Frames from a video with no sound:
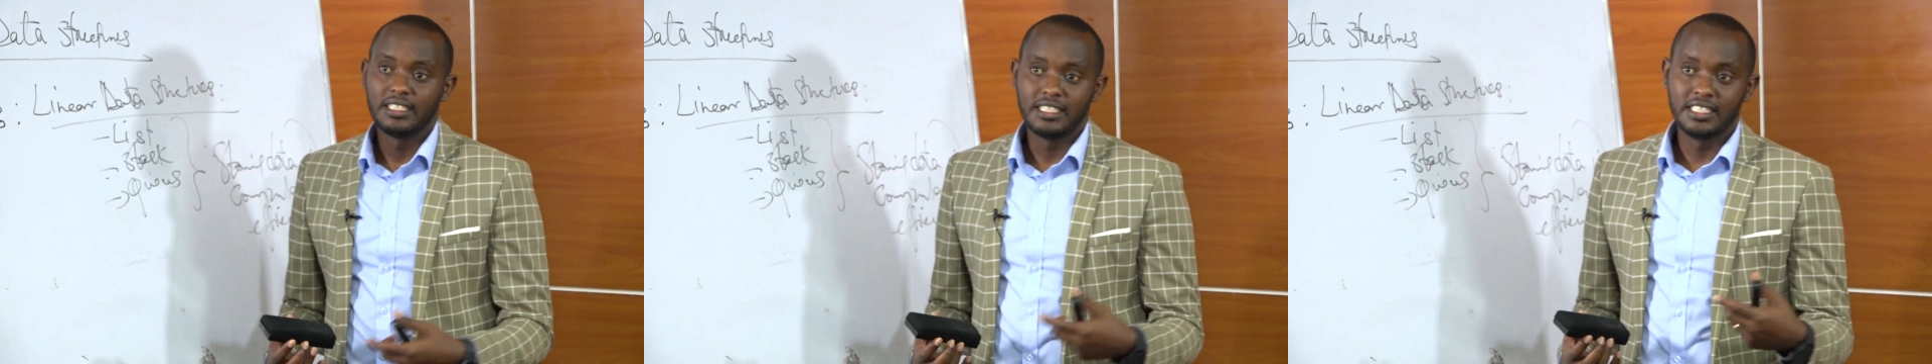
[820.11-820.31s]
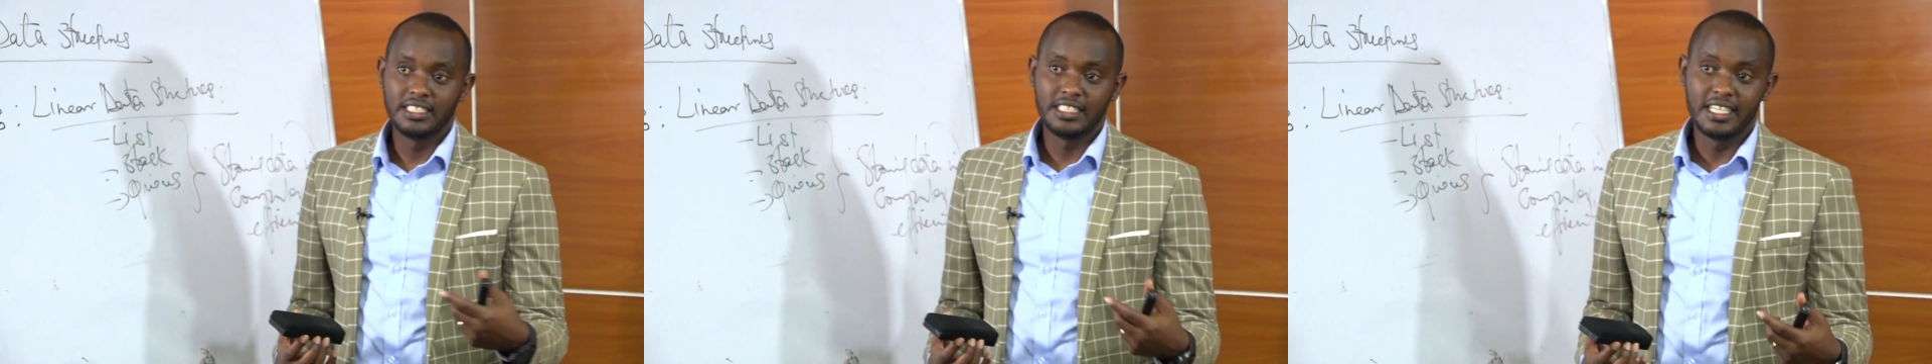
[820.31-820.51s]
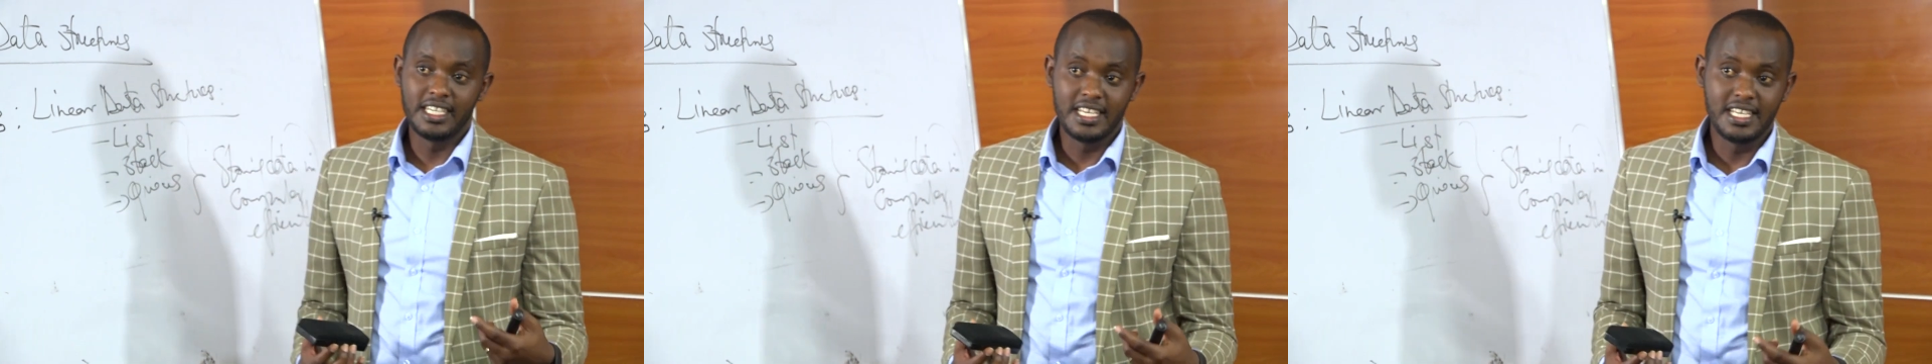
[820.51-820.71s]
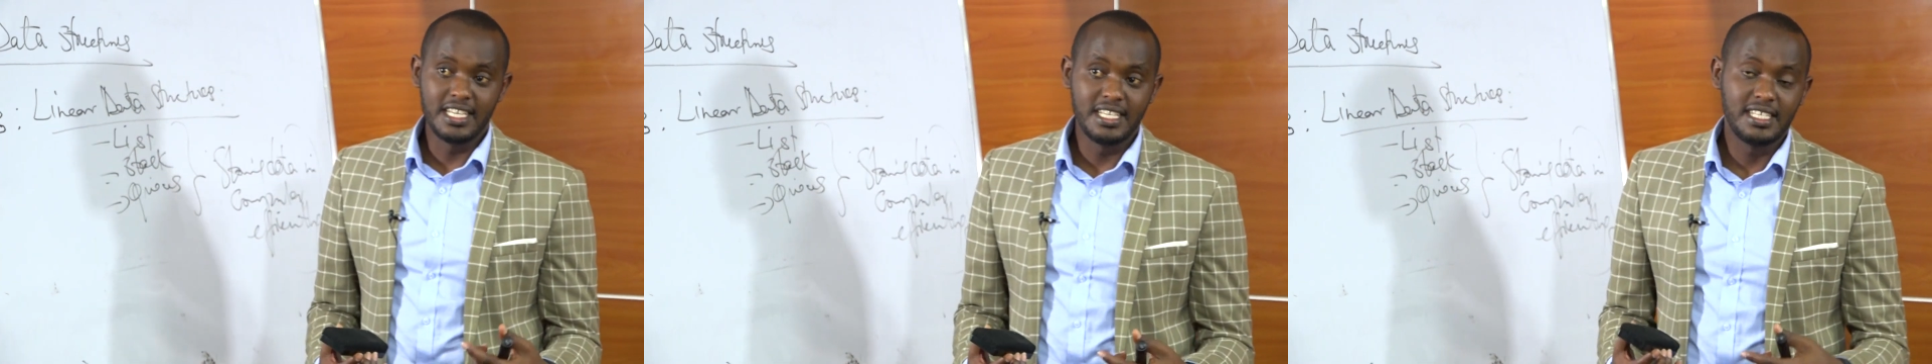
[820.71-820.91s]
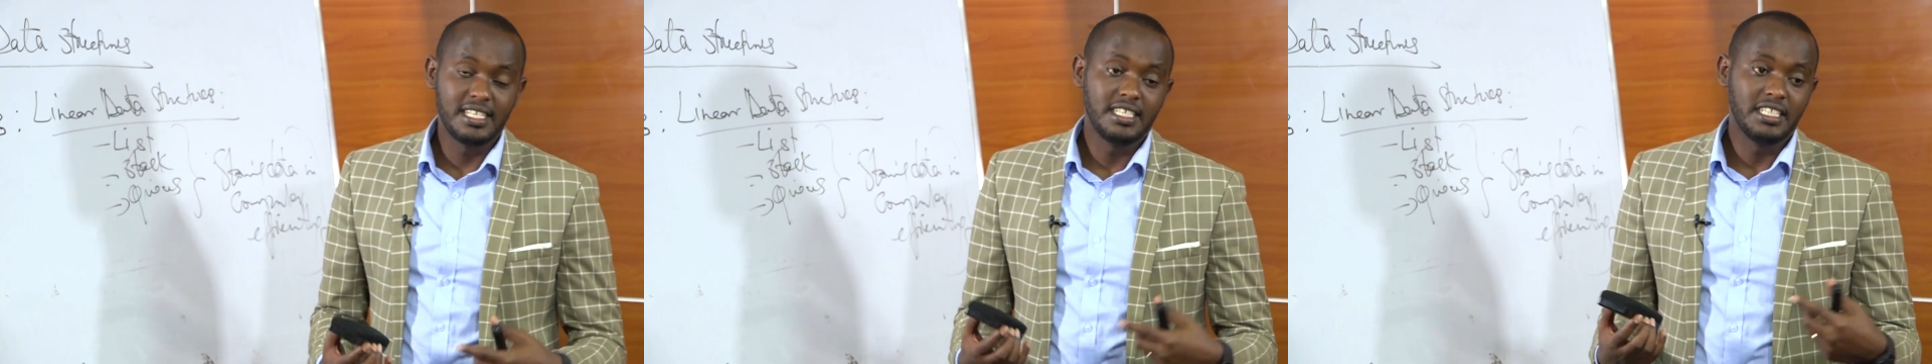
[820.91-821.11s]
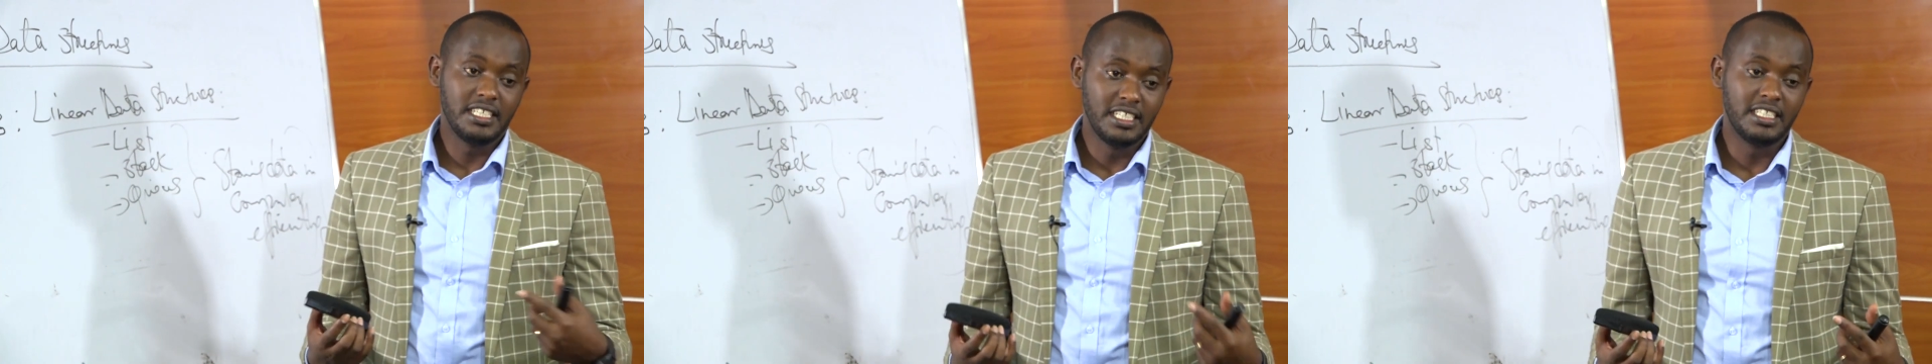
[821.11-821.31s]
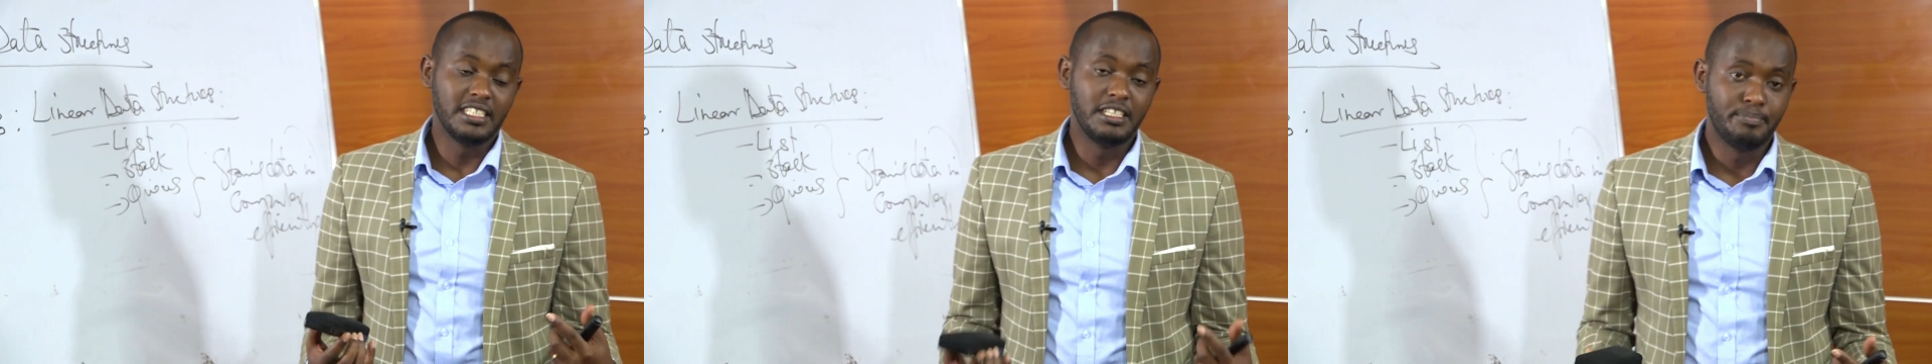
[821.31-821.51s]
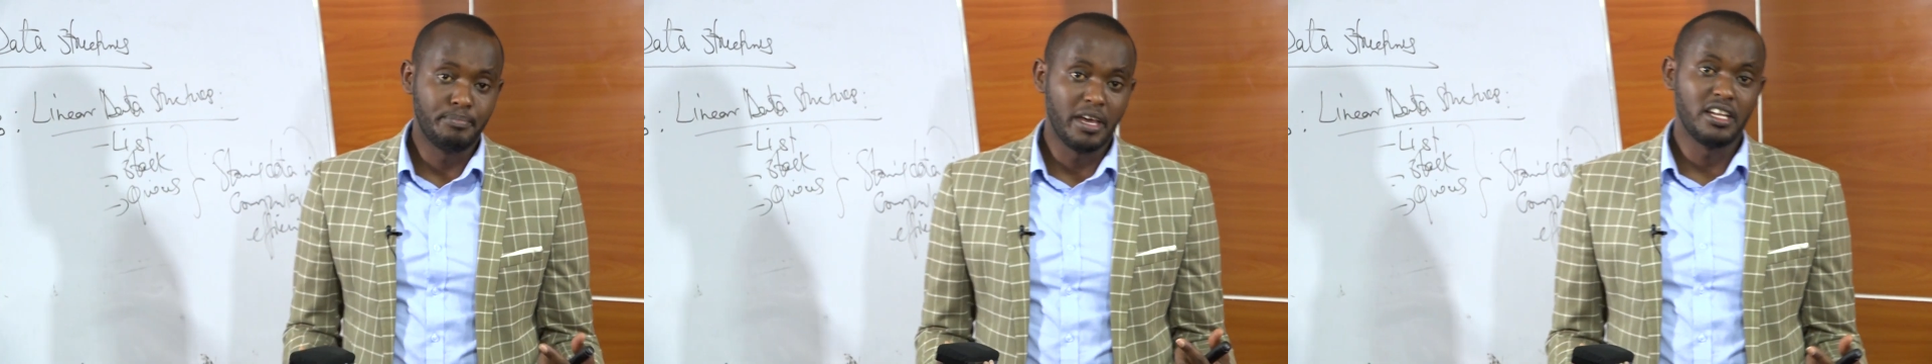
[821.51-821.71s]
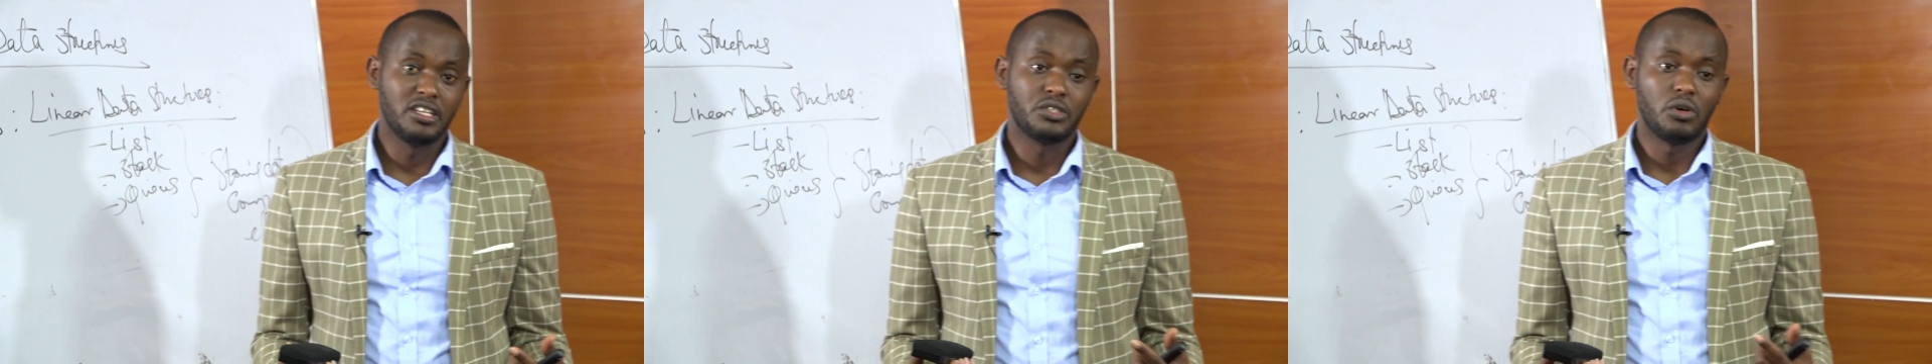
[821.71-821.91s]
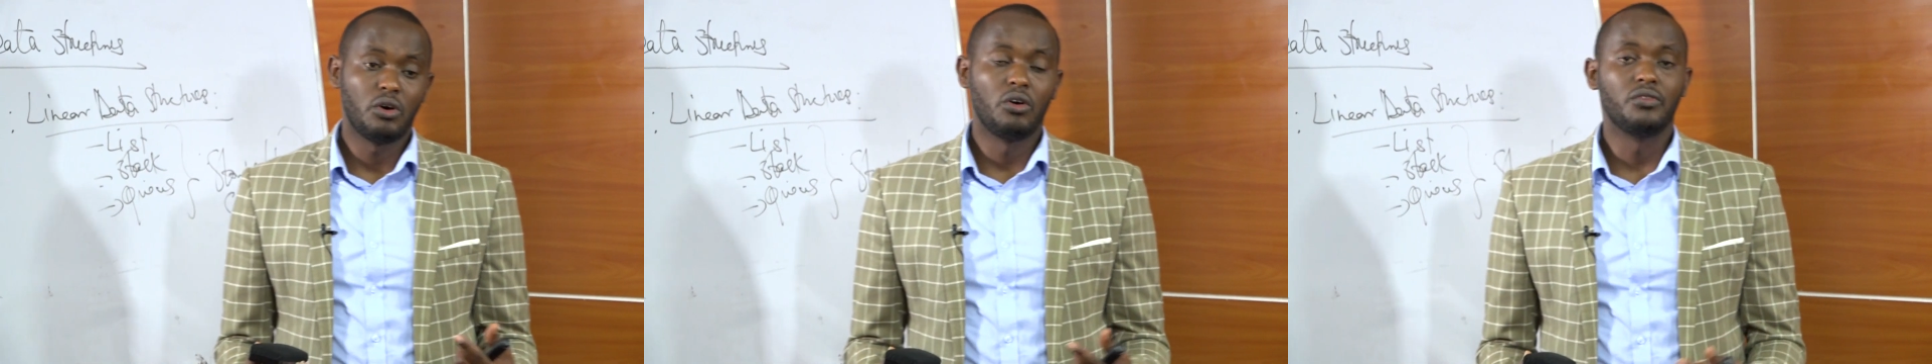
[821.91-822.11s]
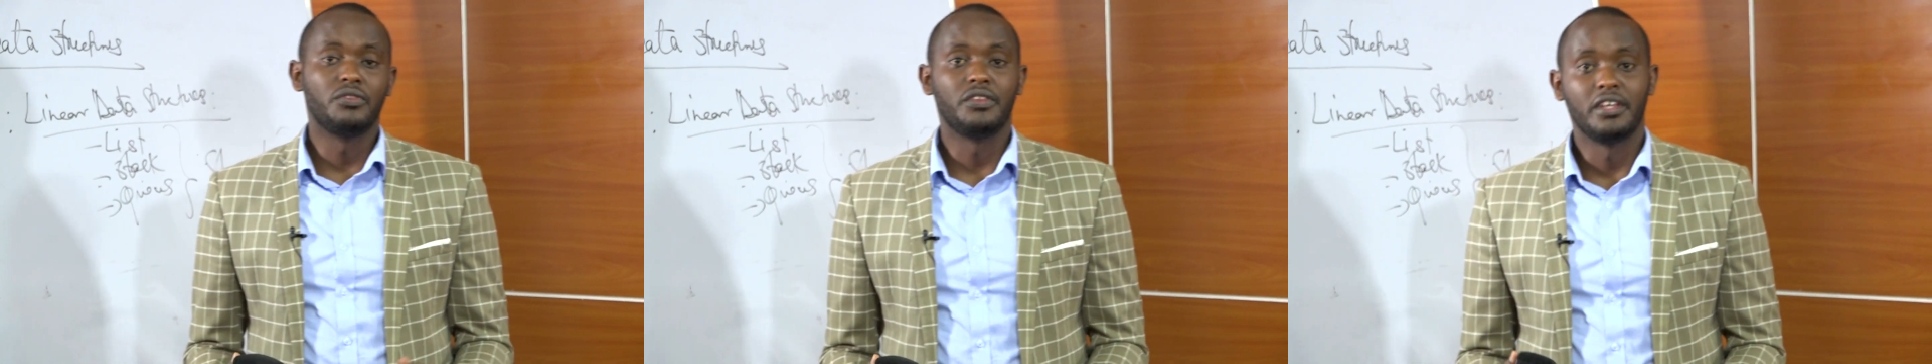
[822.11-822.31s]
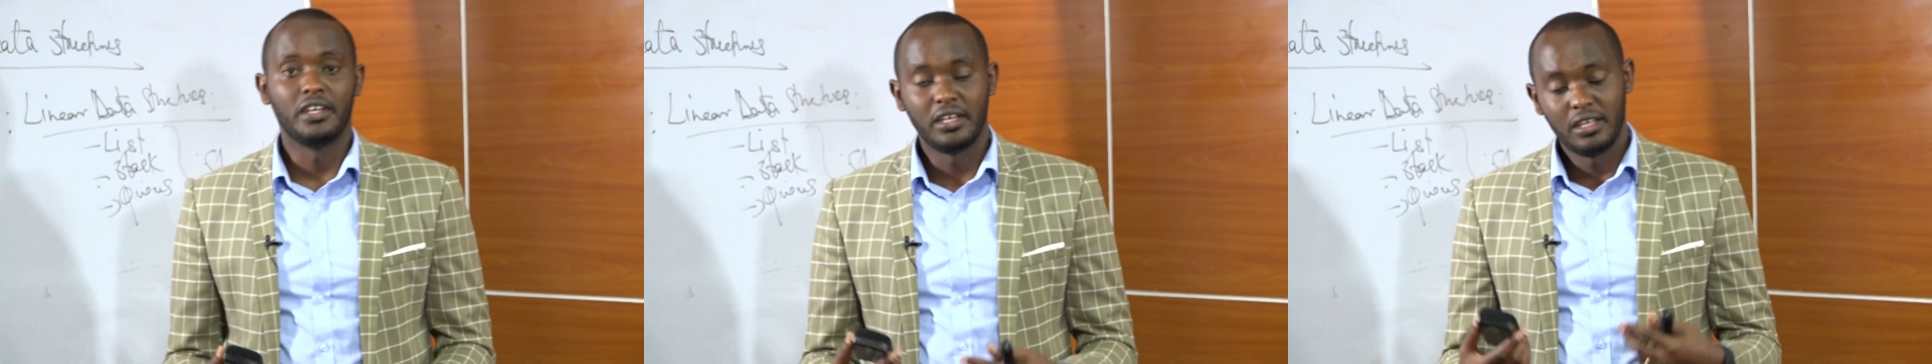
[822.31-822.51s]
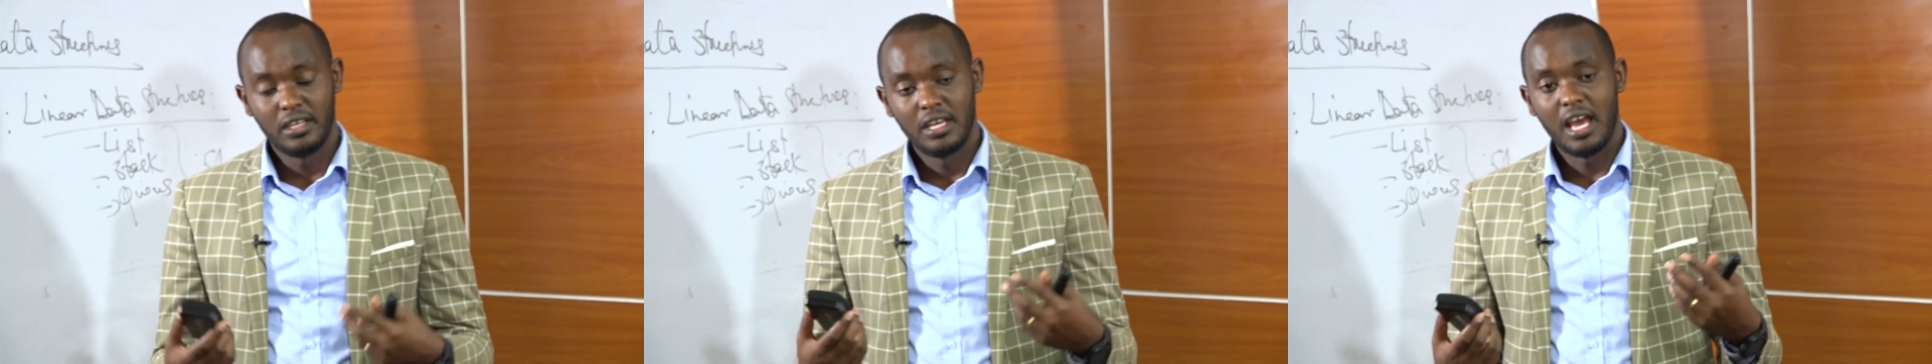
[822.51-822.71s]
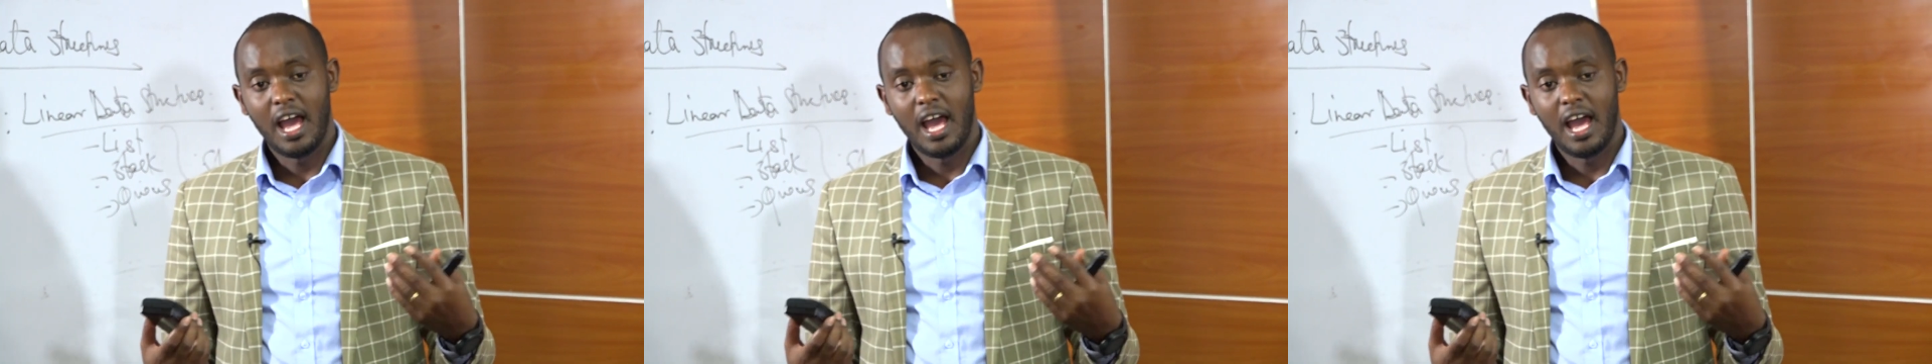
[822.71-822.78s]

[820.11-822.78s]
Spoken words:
It depends on the